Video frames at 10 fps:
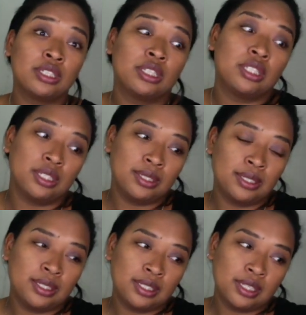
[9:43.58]

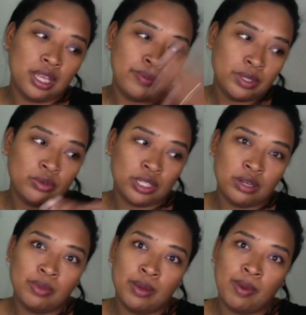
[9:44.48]
this episode was going to
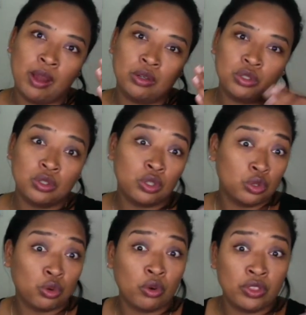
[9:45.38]
be about the
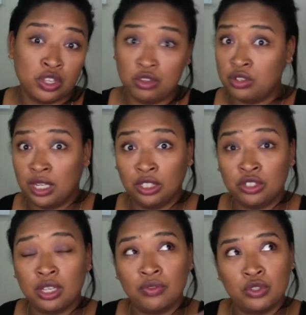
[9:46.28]
story that you tell
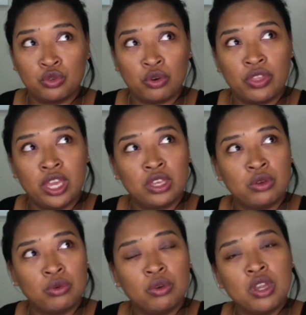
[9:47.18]
yourself, the story that you